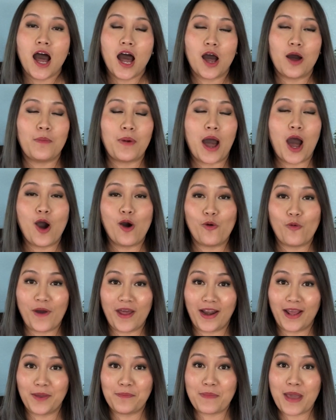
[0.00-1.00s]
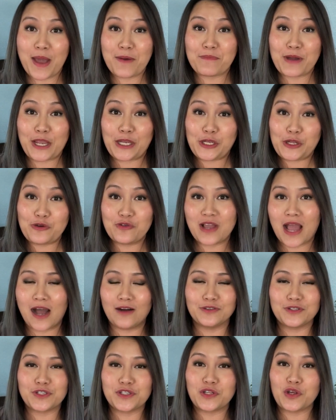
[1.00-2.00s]
about when I met my new
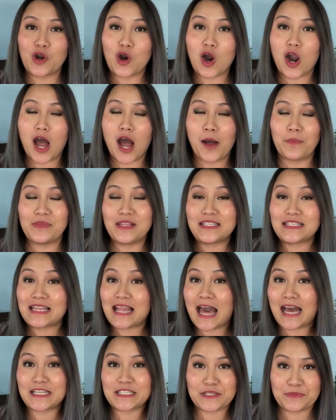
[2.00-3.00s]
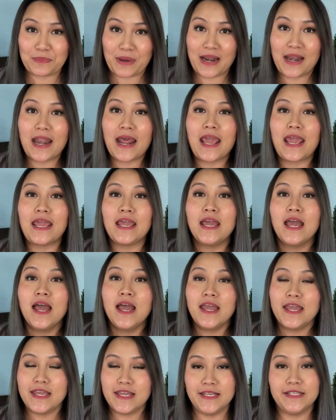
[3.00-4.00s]
counselor this last Monday
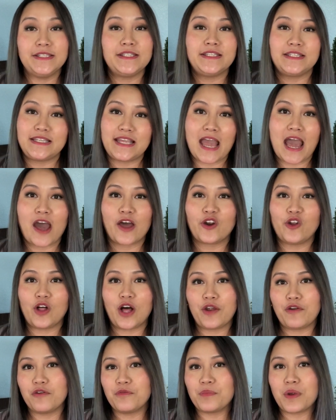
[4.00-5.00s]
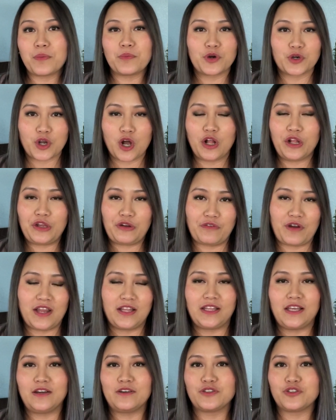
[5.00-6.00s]
in Seattle. I remember calling
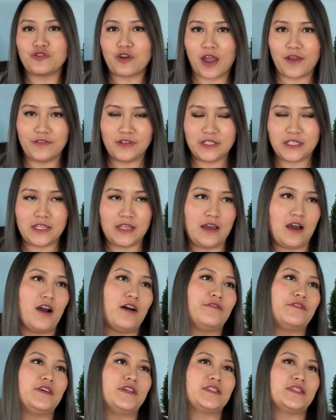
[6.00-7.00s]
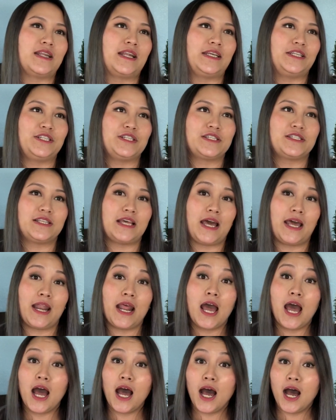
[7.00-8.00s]
Riley. I was driving to the office and I just said,
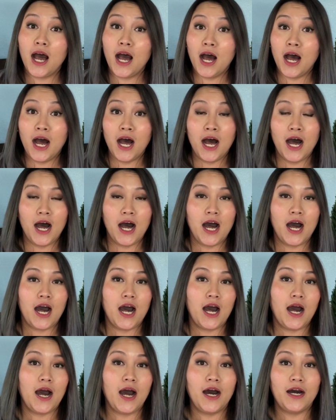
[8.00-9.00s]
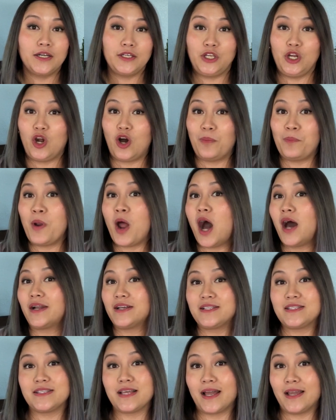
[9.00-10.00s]
I'm not
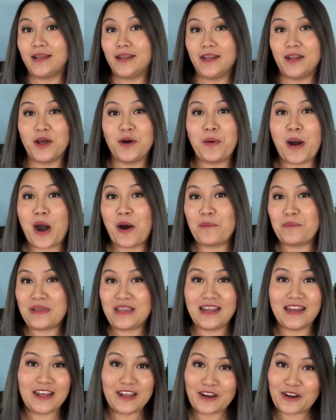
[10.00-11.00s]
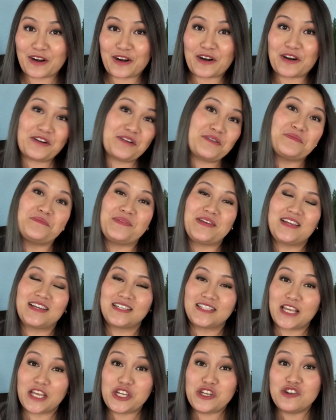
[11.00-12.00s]
excited about meeting her
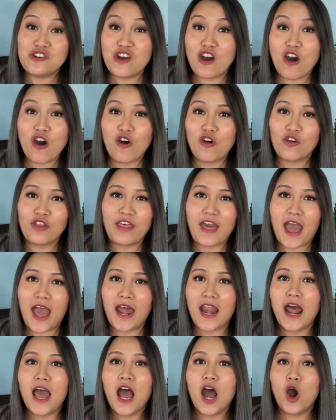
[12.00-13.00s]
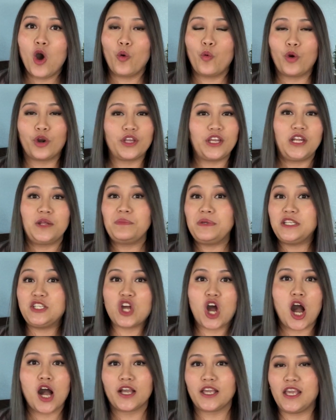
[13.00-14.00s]
because I know that we're going to be
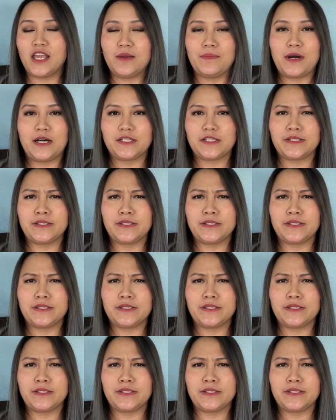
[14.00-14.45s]
talking about